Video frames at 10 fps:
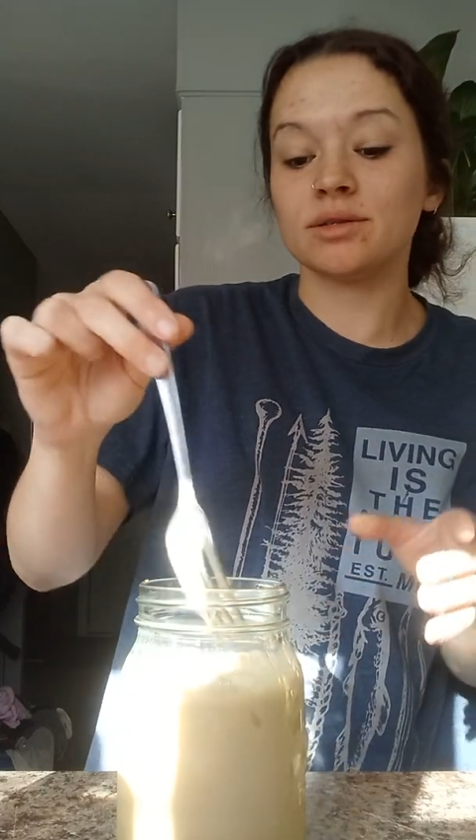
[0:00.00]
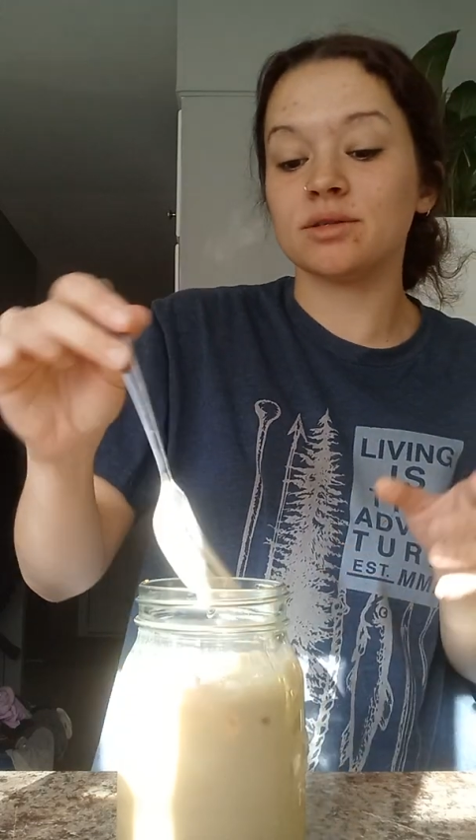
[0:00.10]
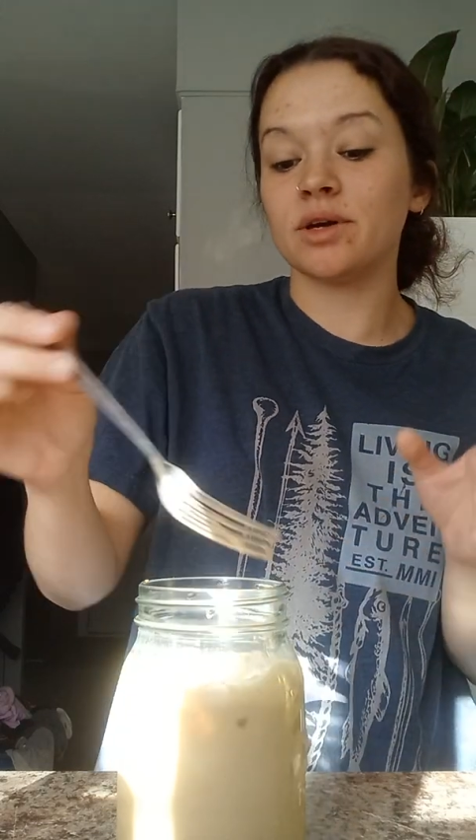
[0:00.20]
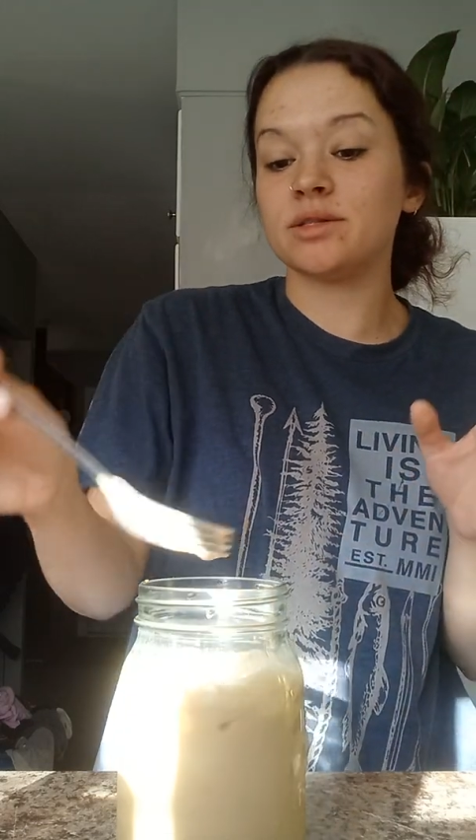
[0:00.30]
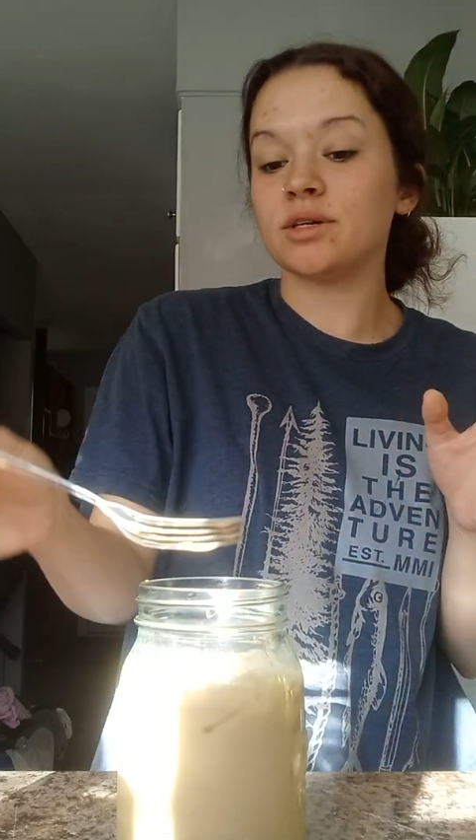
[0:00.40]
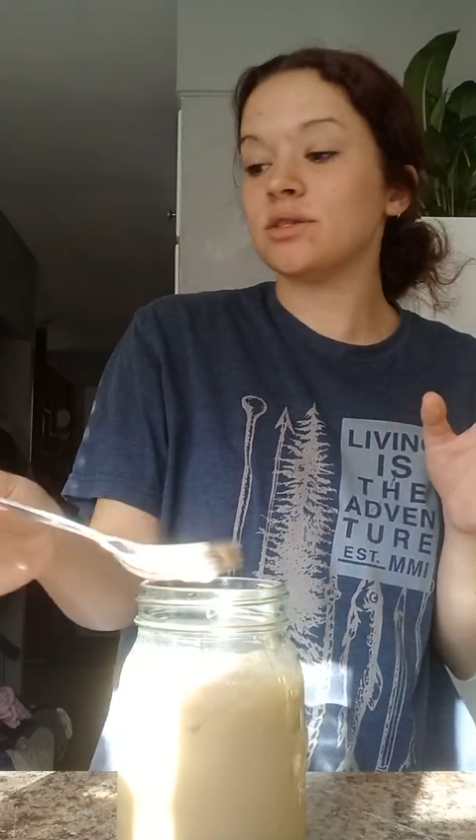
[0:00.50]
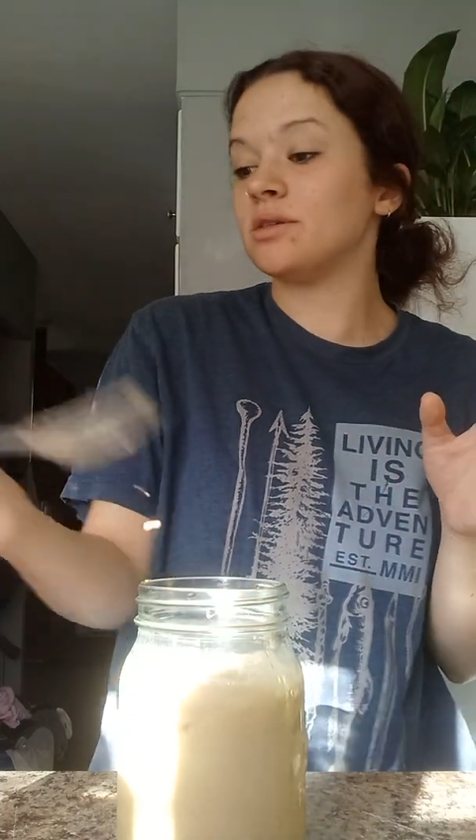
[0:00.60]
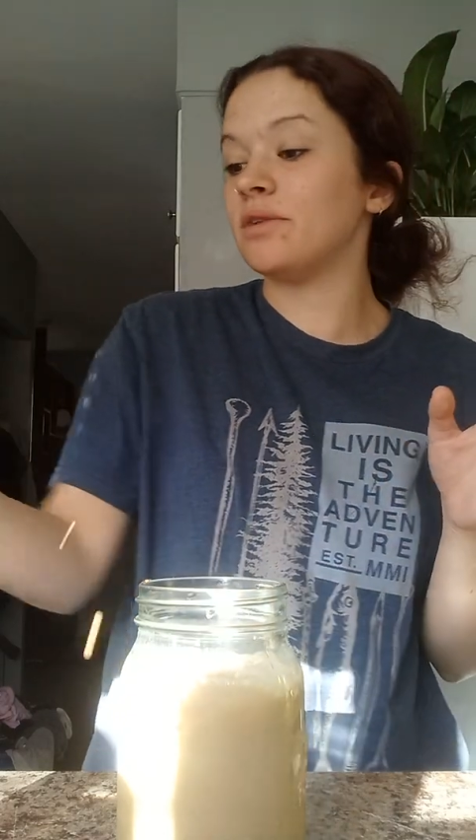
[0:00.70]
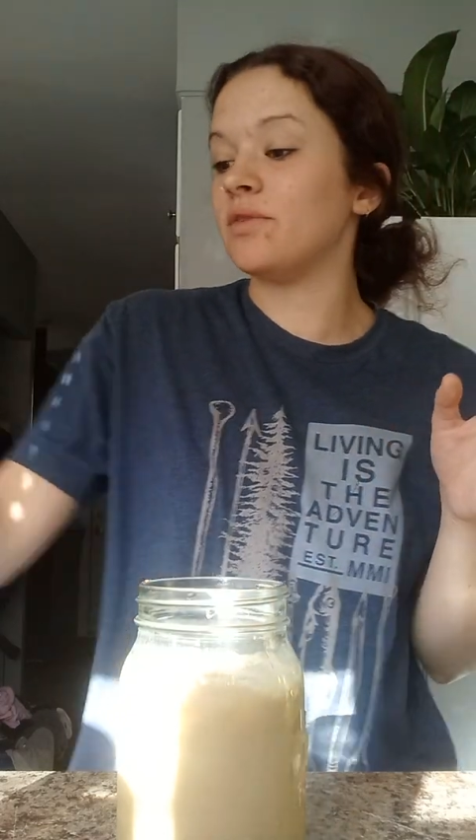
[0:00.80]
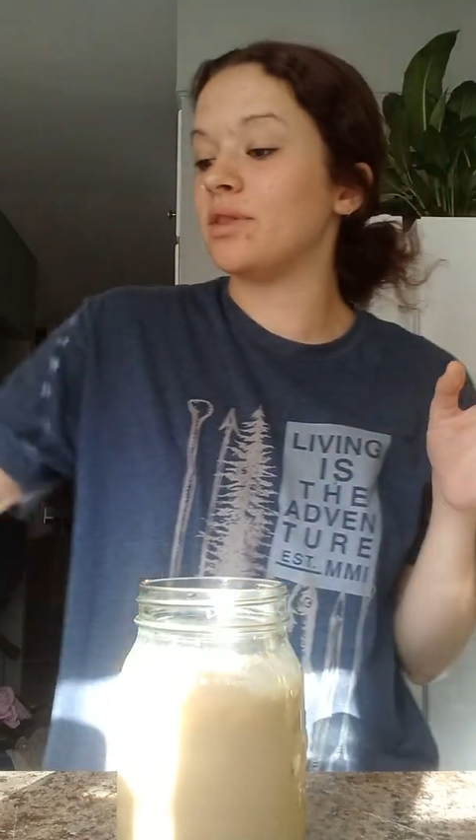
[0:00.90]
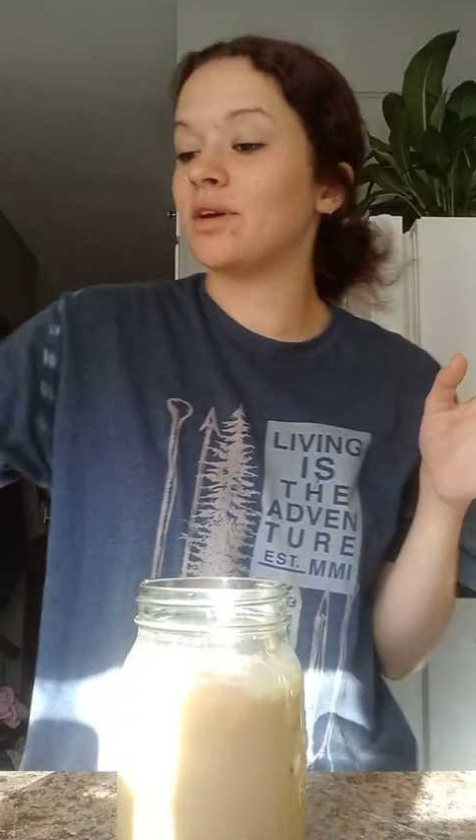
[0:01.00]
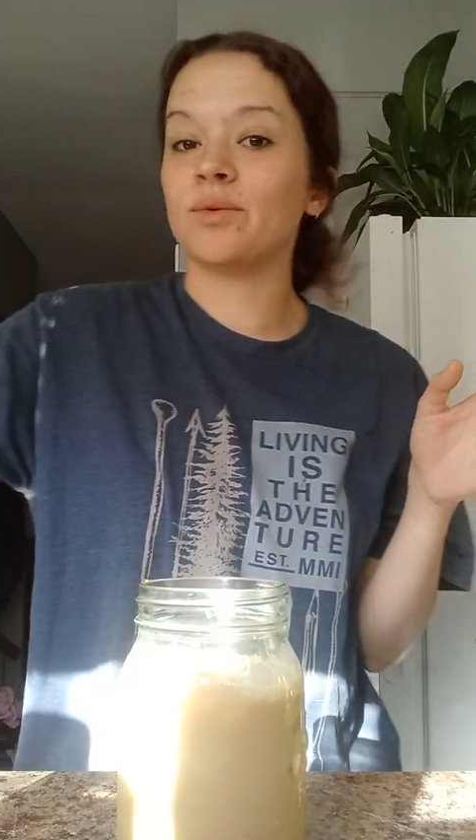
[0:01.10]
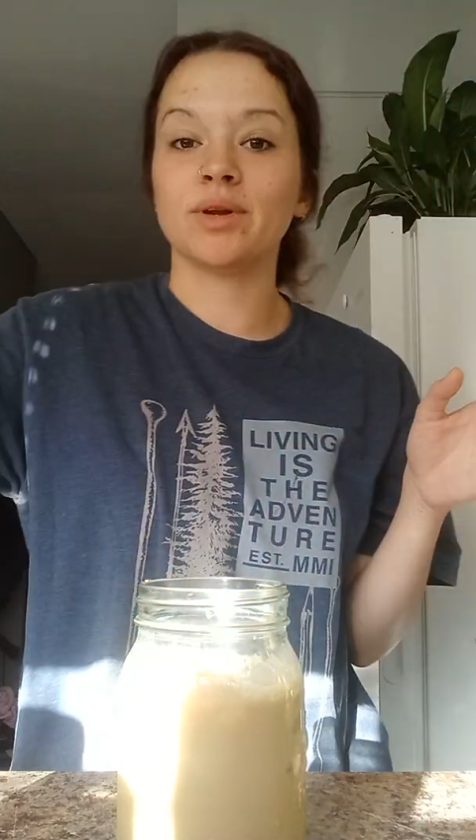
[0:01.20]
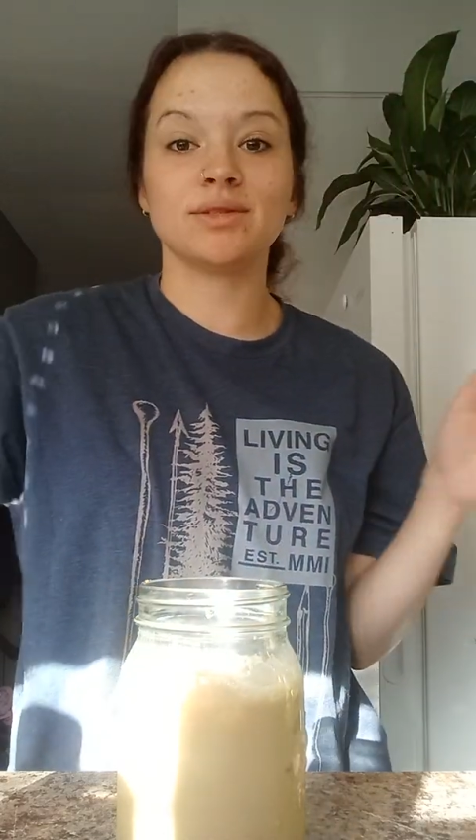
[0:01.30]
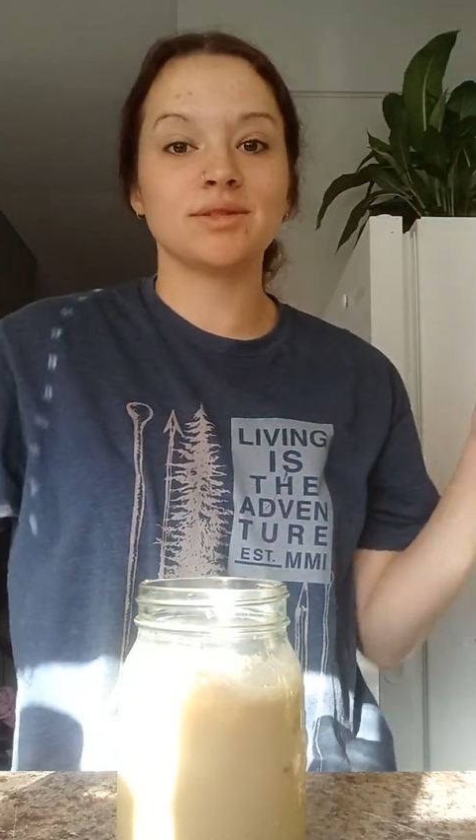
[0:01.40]
so I touched on everything I
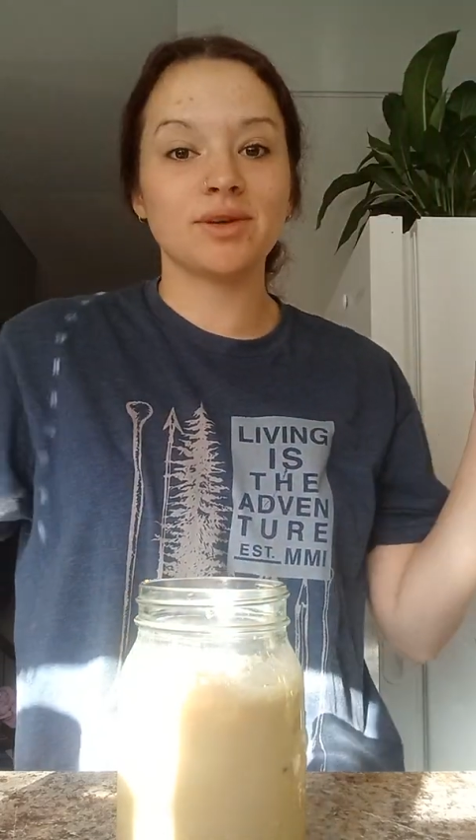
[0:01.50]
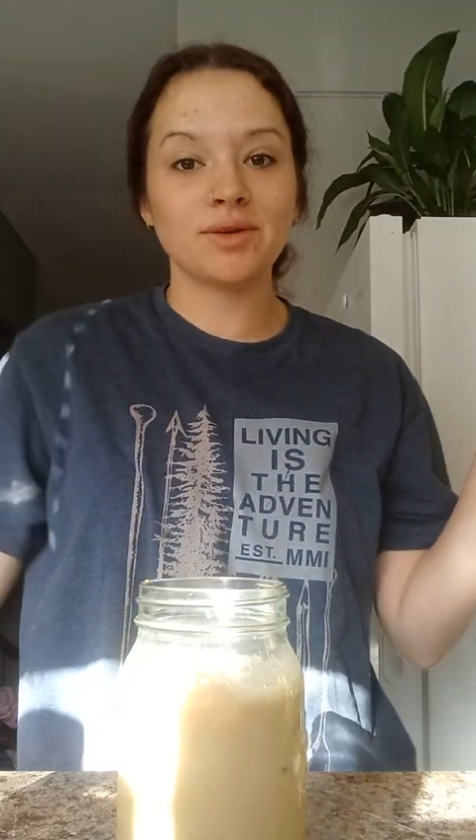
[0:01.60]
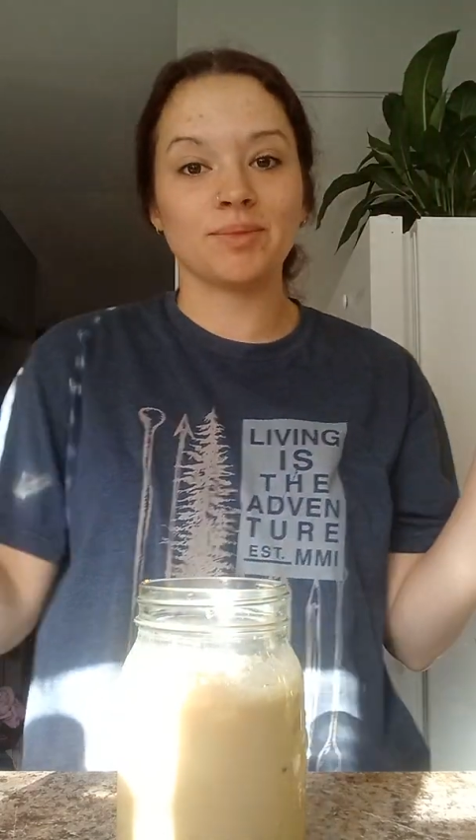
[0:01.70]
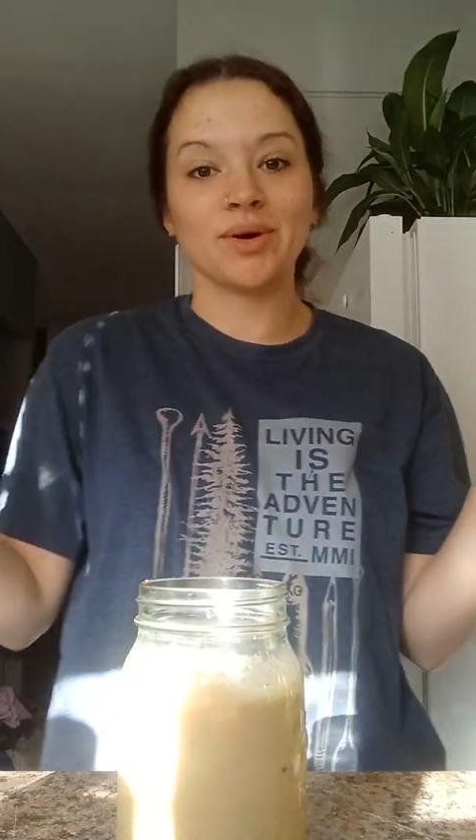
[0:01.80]
wanted to talk